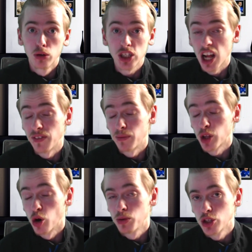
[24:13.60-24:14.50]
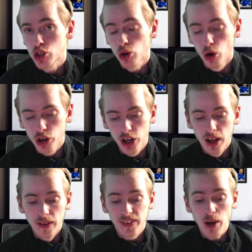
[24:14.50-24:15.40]
Southampton opened the scoring.
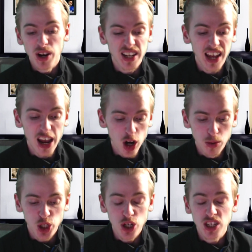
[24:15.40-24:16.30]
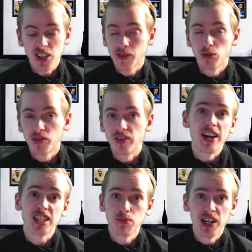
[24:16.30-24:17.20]
They were creating opportunities from the
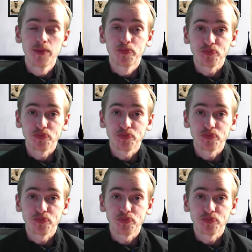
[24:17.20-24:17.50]
first minute.